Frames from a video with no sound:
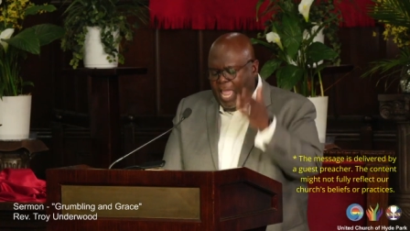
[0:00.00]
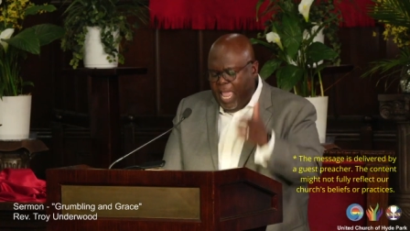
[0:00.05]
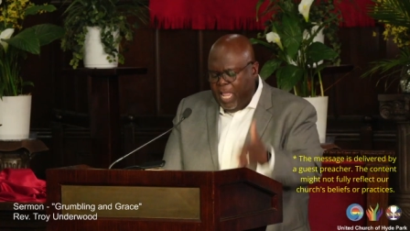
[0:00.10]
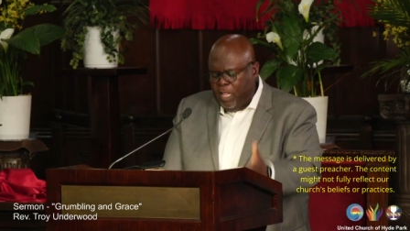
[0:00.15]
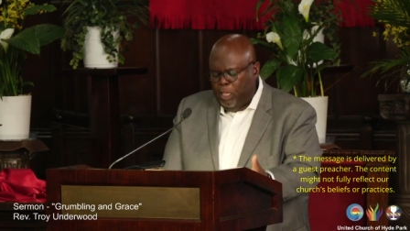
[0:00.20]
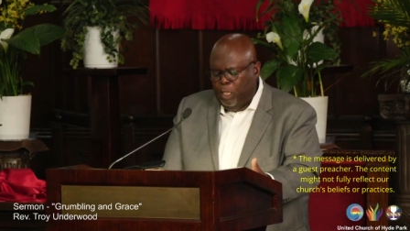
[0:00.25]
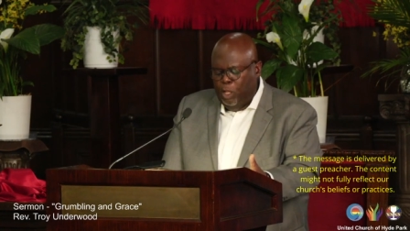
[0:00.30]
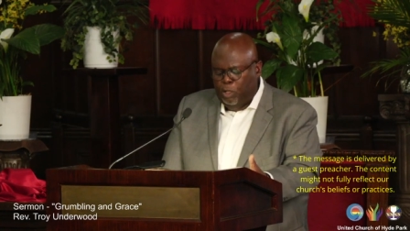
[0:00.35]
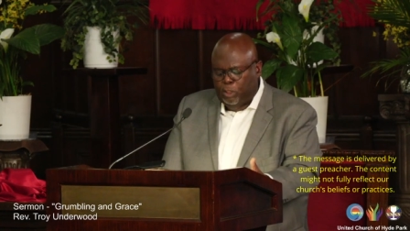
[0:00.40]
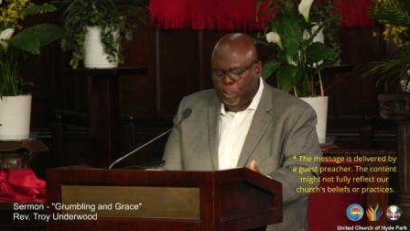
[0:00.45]

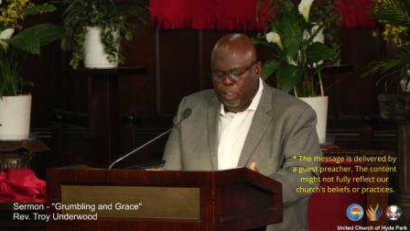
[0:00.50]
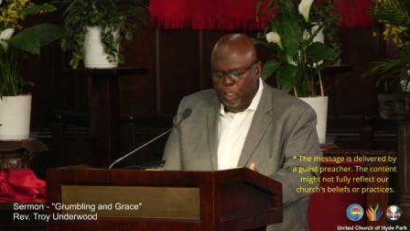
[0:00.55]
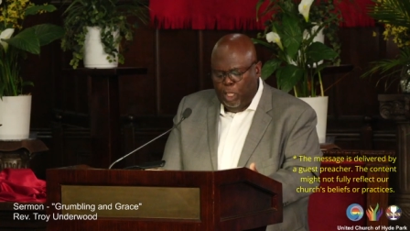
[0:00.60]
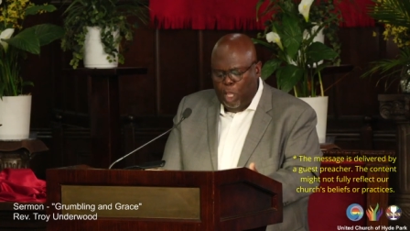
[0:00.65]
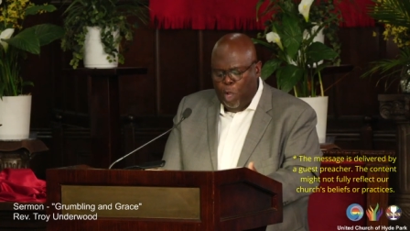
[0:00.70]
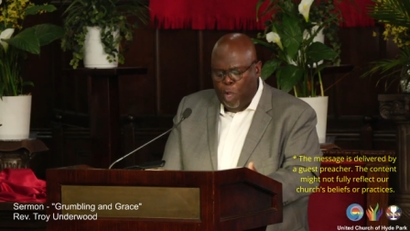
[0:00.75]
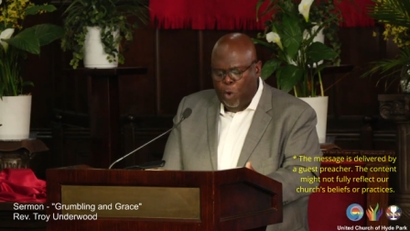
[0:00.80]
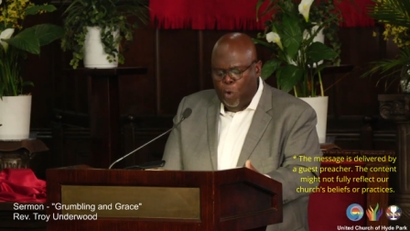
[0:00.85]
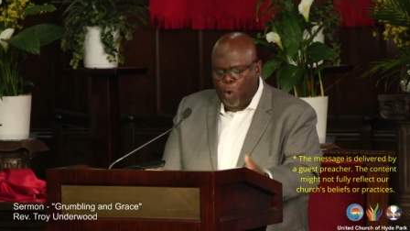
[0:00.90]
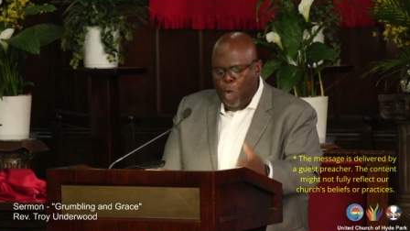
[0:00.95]
and looks
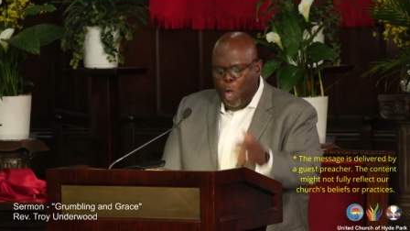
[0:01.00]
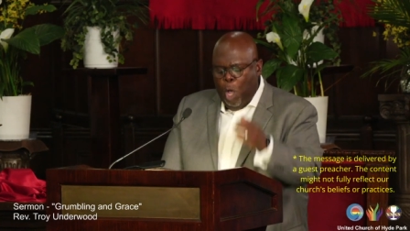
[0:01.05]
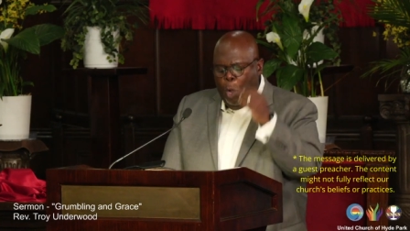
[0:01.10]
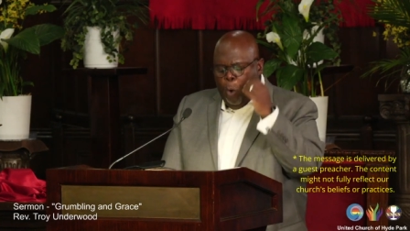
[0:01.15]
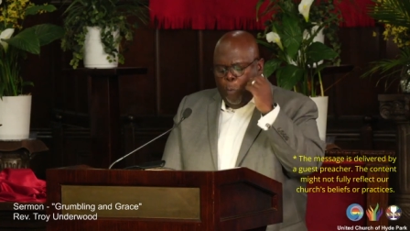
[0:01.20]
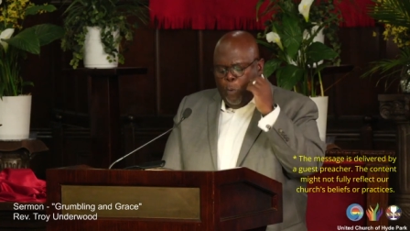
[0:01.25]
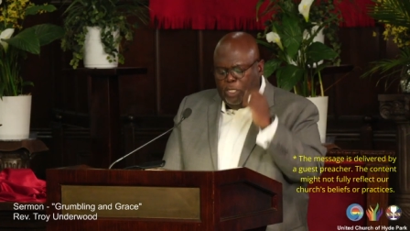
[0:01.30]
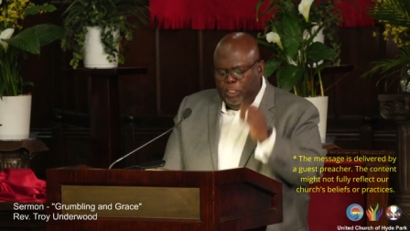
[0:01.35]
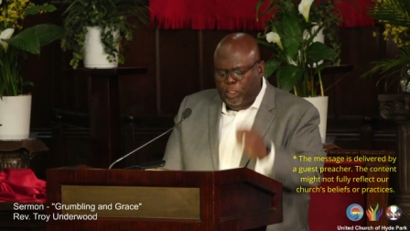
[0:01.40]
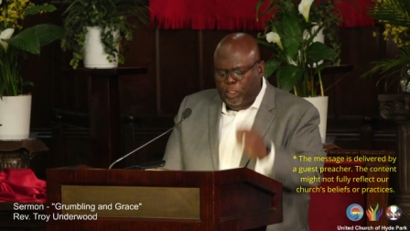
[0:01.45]
low.
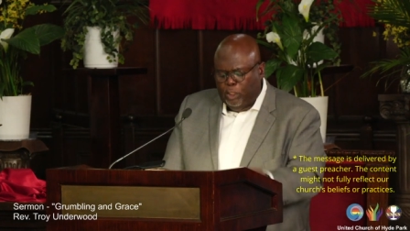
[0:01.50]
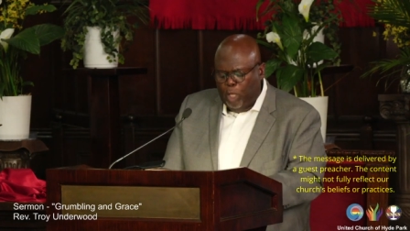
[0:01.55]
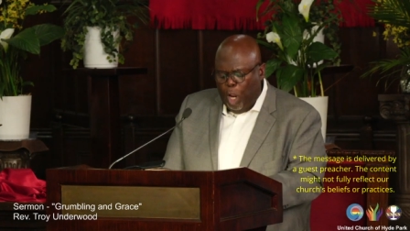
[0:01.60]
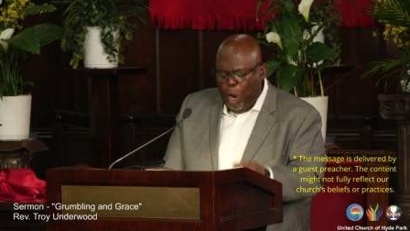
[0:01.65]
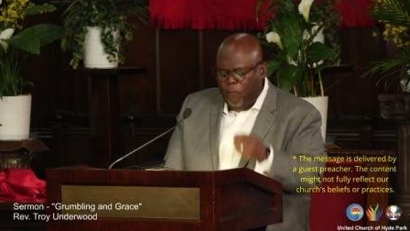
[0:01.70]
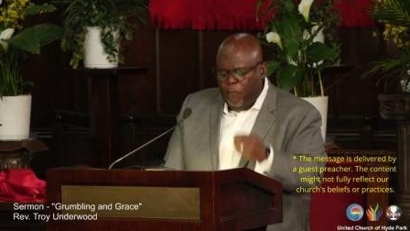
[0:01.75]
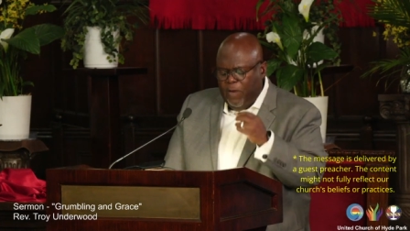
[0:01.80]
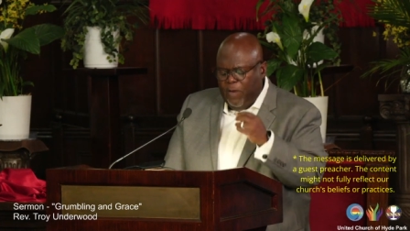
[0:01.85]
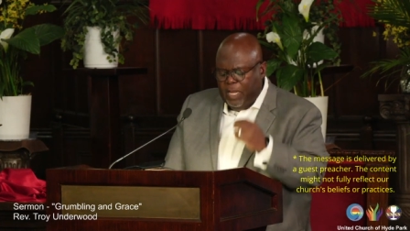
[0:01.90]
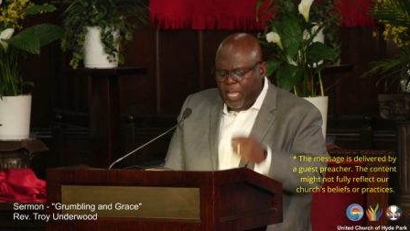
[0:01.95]
We
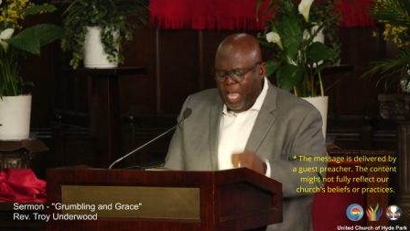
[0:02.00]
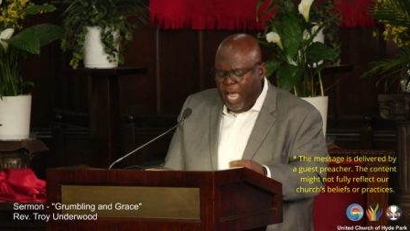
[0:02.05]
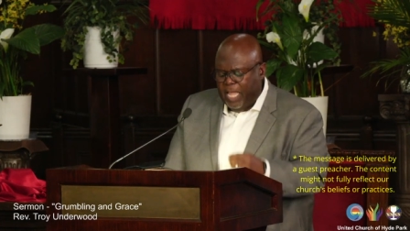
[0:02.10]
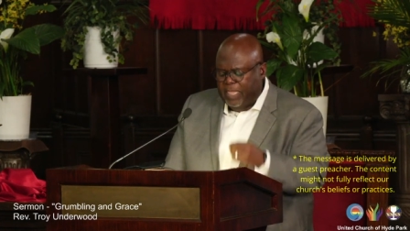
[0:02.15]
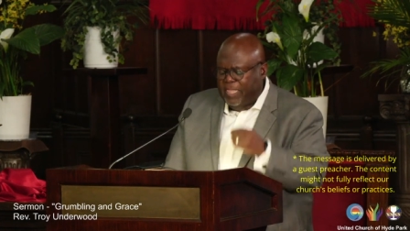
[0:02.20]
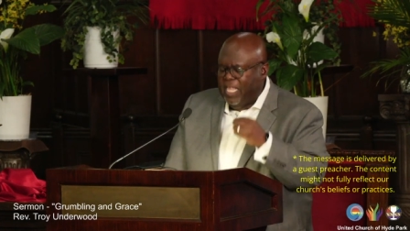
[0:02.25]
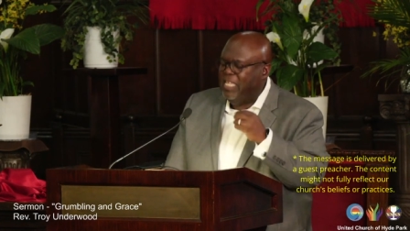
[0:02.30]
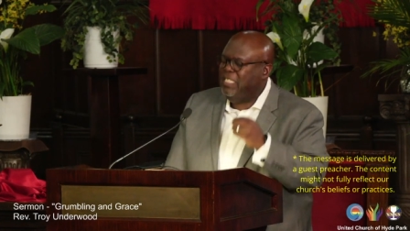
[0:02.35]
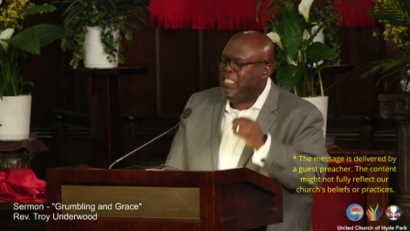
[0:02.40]
serve a God that